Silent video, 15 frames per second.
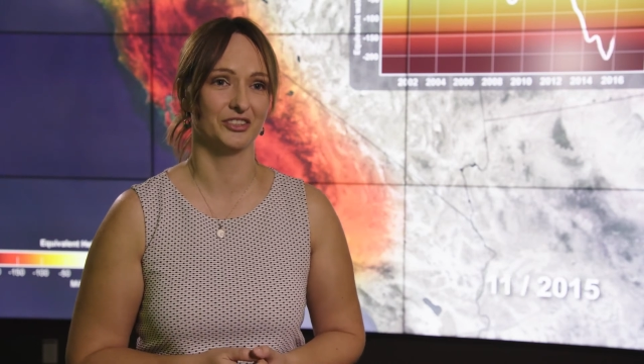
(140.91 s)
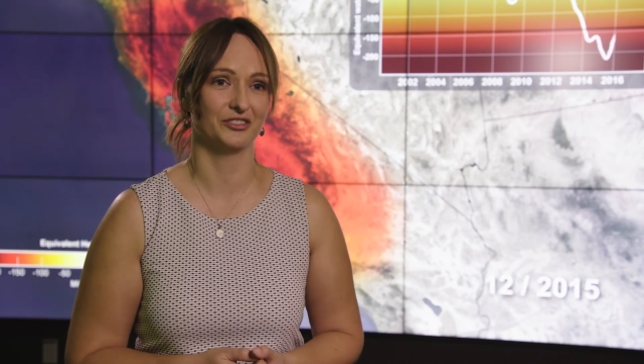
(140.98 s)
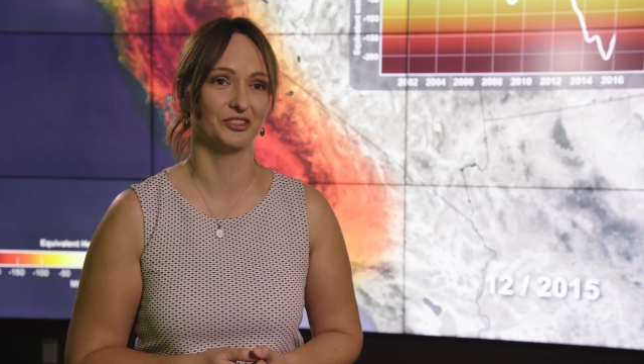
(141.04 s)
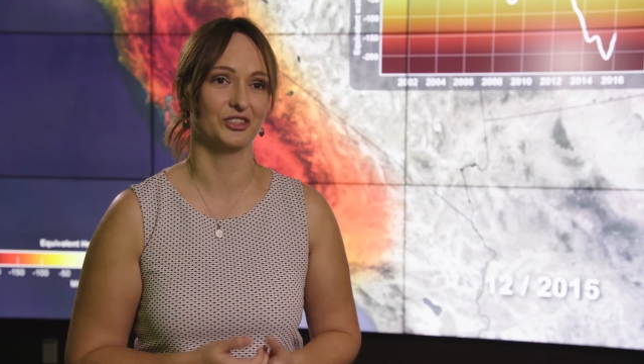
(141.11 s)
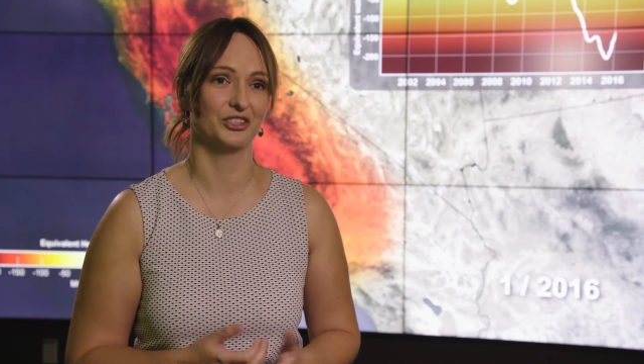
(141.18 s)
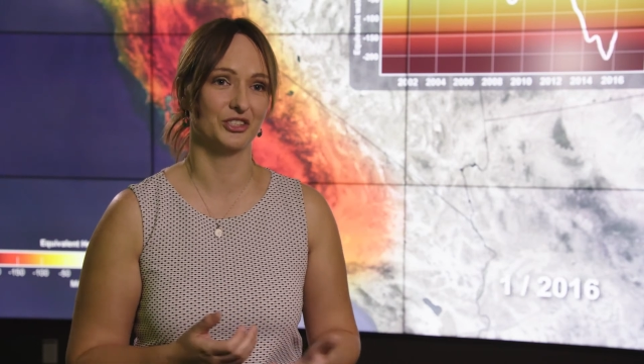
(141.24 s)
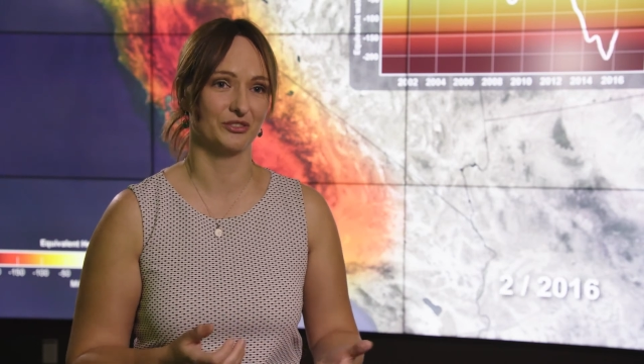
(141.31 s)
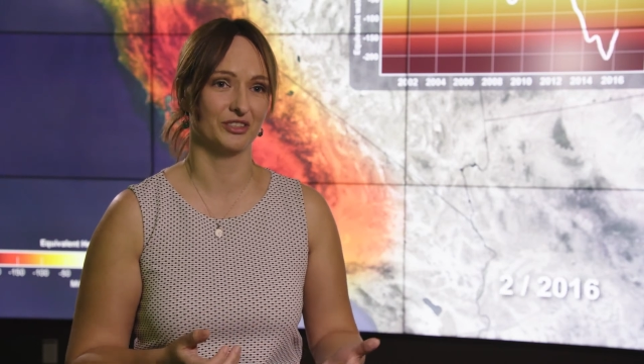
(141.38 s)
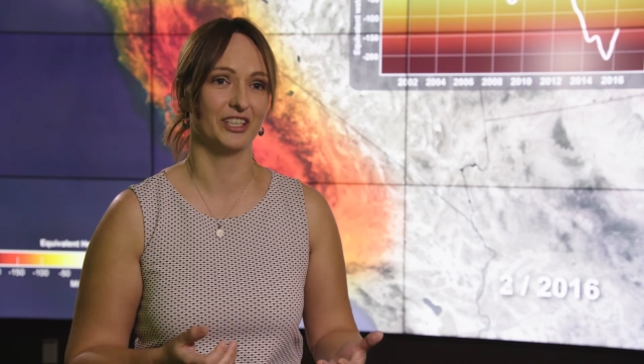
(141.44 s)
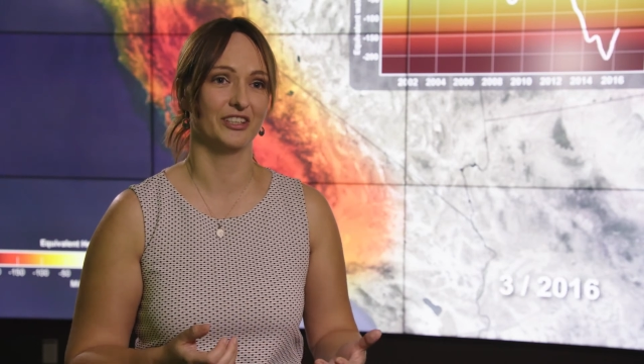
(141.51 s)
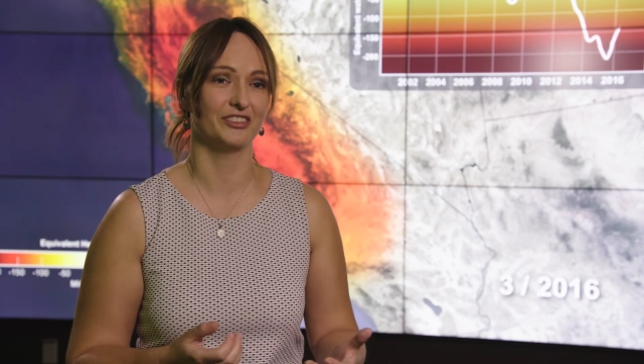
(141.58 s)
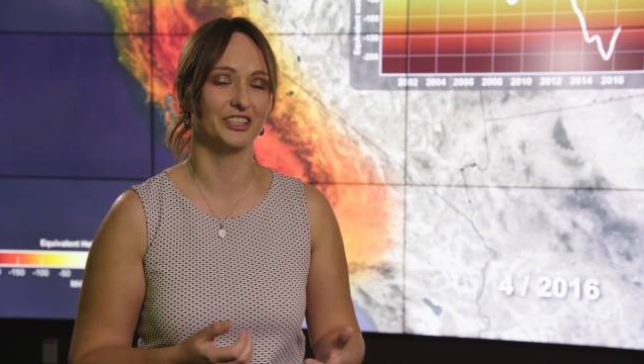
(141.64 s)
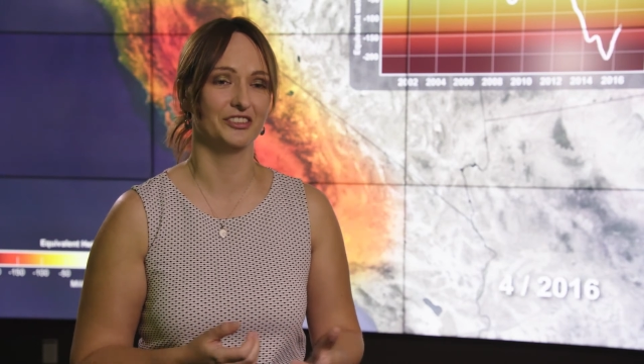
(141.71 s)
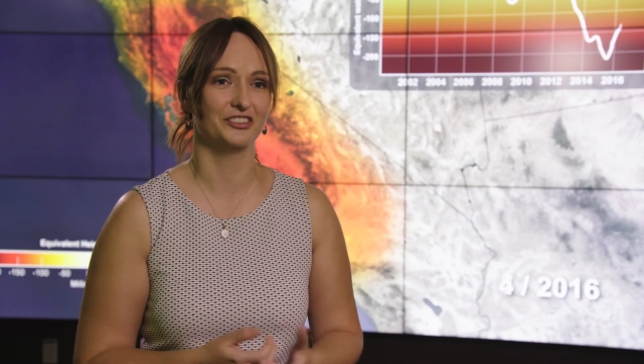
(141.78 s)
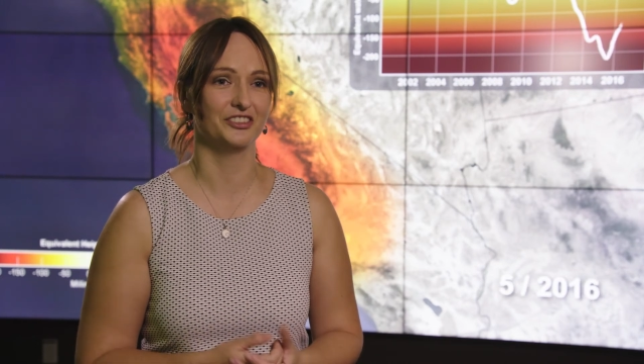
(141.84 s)
of Earth's
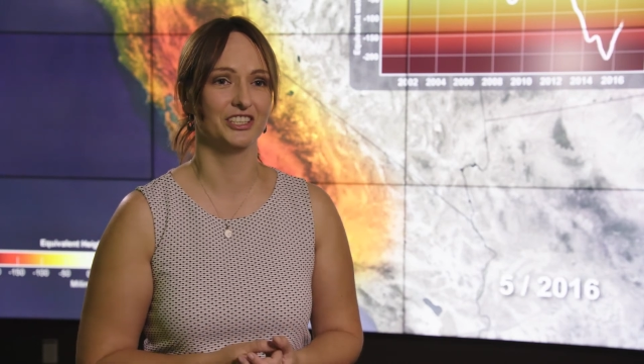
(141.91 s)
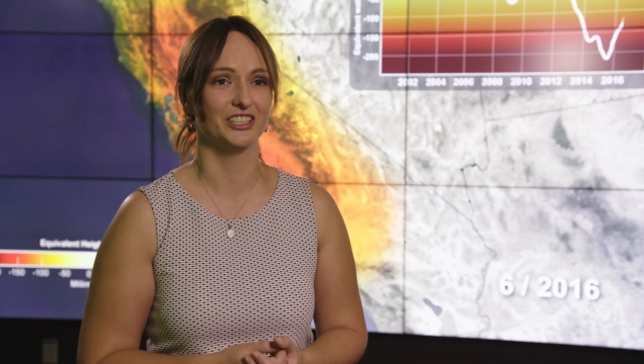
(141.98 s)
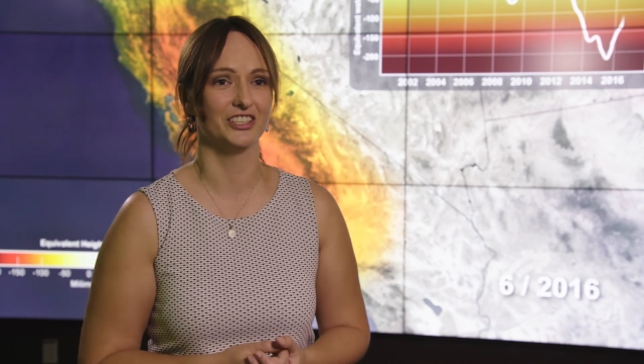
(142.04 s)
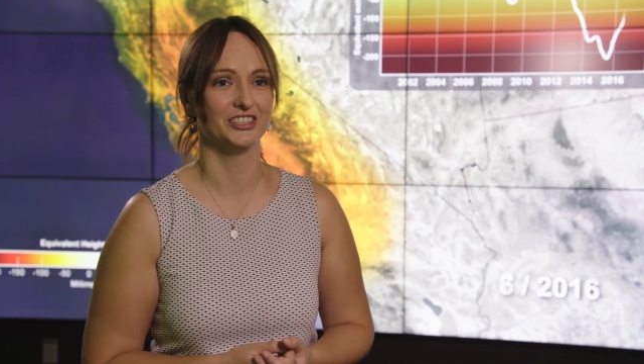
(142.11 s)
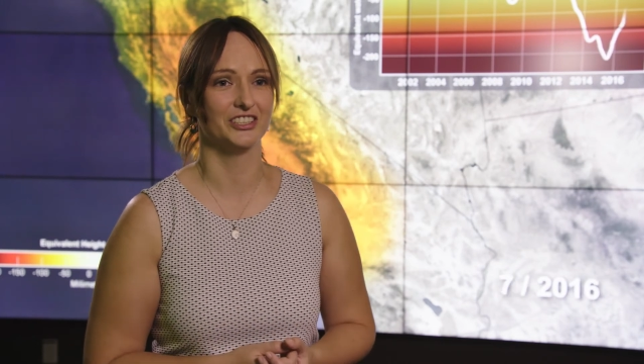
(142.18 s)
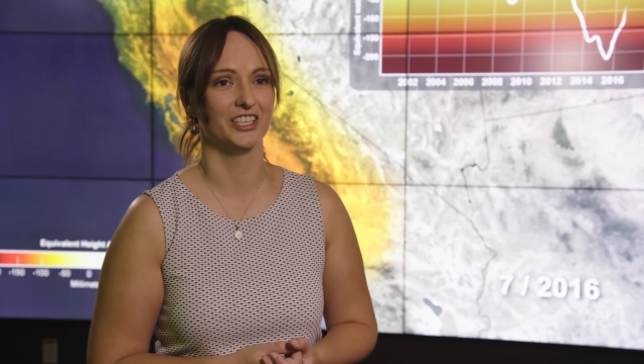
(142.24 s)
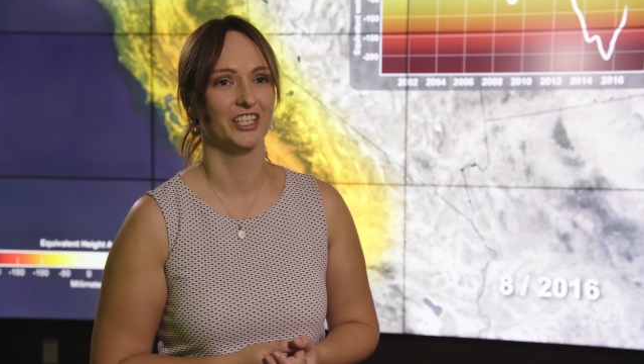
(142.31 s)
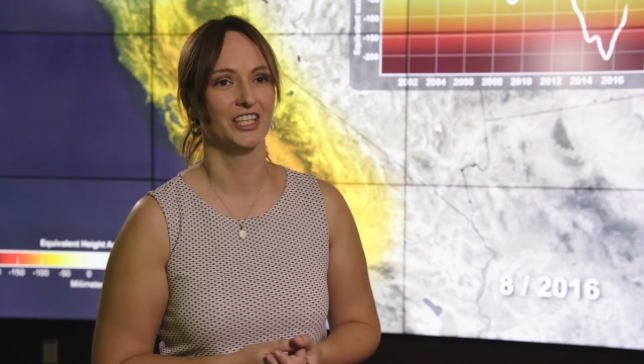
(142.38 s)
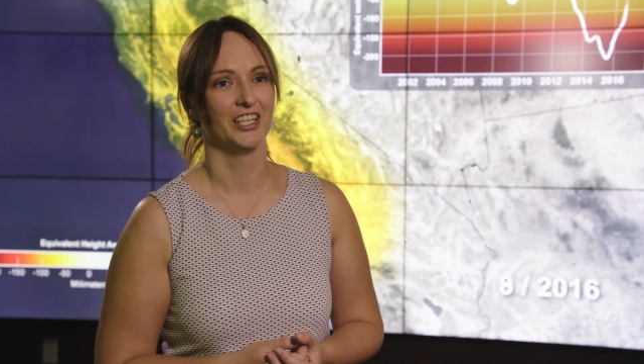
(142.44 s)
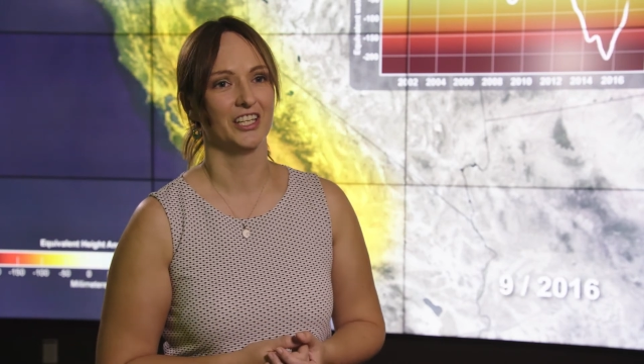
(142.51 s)
gravity field.